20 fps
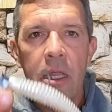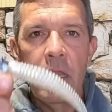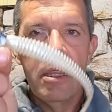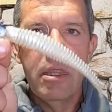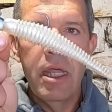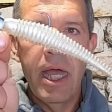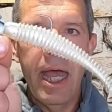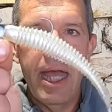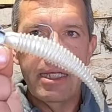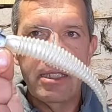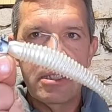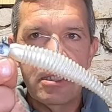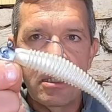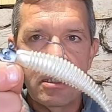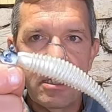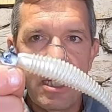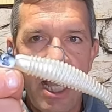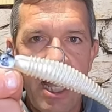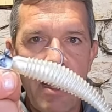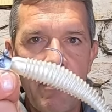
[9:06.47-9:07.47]
That's the
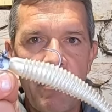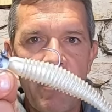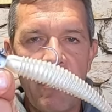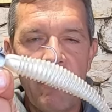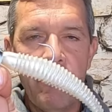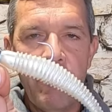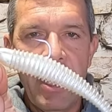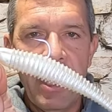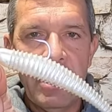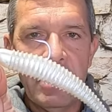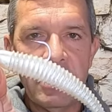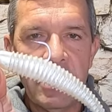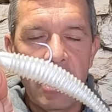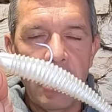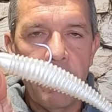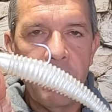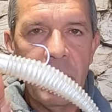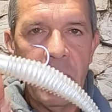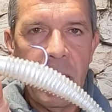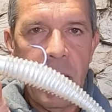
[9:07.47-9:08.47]
type of bait
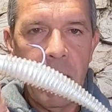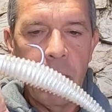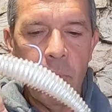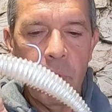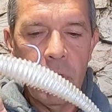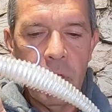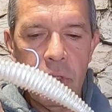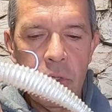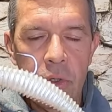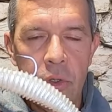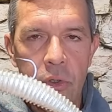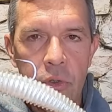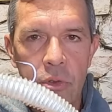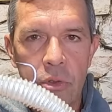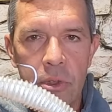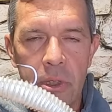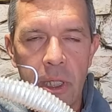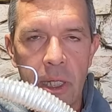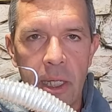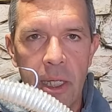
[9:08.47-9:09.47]
setup that I want to
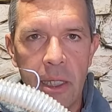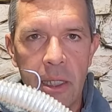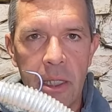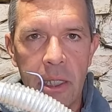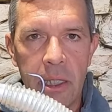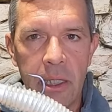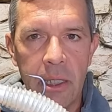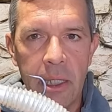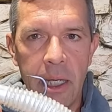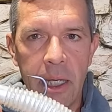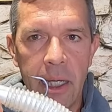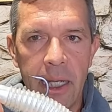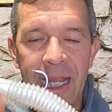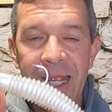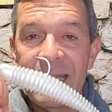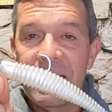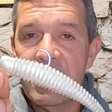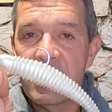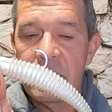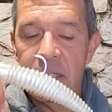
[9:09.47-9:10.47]
use in
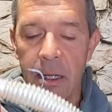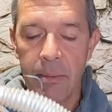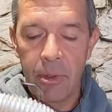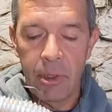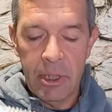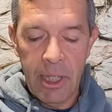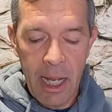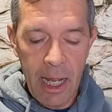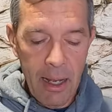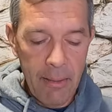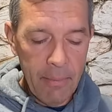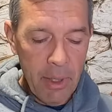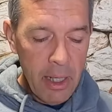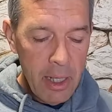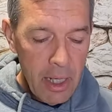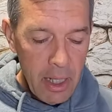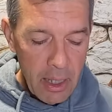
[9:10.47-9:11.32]
the summertime.